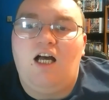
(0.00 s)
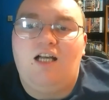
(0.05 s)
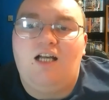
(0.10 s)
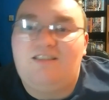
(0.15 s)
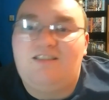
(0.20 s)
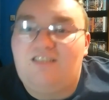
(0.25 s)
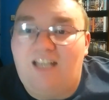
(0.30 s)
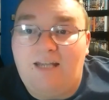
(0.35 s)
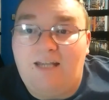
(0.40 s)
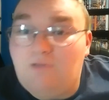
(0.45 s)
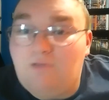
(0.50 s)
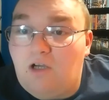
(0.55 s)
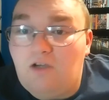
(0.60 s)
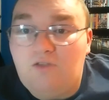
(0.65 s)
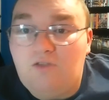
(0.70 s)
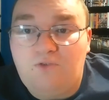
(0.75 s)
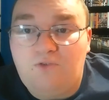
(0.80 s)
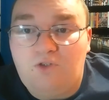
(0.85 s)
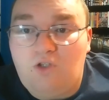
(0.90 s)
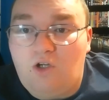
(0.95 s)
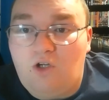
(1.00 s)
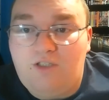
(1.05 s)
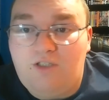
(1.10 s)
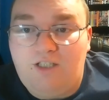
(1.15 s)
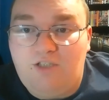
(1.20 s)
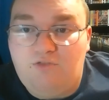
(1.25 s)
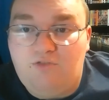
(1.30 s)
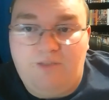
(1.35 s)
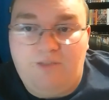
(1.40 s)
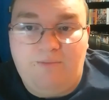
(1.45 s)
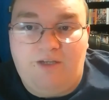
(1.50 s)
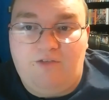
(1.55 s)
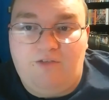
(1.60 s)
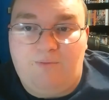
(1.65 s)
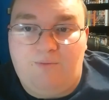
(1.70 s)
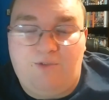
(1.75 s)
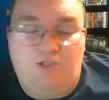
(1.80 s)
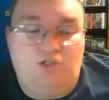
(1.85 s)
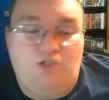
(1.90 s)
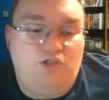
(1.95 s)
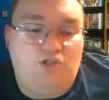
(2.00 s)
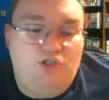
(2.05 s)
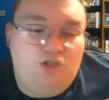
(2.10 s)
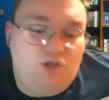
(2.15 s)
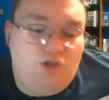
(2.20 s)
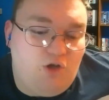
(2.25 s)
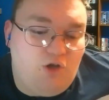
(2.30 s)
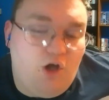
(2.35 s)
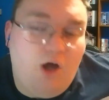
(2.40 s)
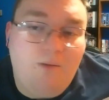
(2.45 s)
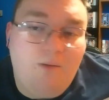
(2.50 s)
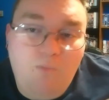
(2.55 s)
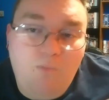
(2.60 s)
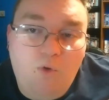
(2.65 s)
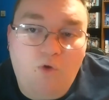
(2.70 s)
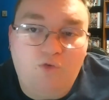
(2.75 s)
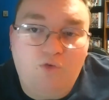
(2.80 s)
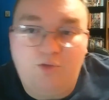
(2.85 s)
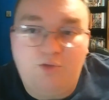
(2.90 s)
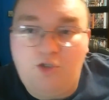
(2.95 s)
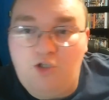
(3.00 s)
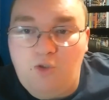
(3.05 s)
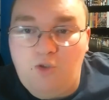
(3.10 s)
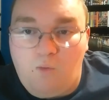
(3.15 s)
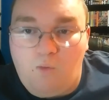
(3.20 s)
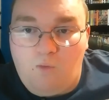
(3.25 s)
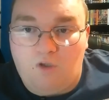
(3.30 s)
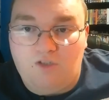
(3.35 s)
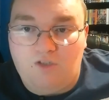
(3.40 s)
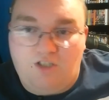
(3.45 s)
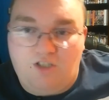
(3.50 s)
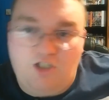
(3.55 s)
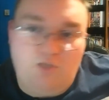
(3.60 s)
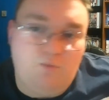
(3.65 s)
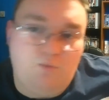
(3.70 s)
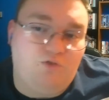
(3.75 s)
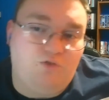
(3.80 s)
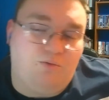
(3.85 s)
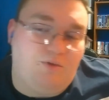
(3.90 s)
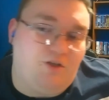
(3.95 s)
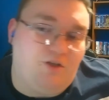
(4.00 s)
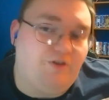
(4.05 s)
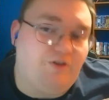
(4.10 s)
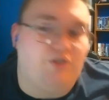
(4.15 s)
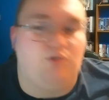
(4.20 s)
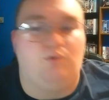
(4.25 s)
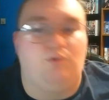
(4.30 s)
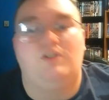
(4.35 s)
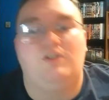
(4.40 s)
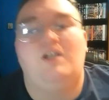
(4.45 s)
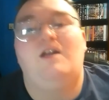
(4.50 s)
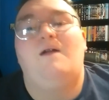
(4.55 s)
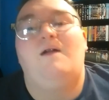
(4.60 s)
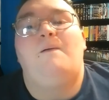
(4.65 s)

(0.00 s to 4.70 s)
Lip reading: Same goes for a lot of these remake reboots. You learn more from the newer ones than you would from the originals.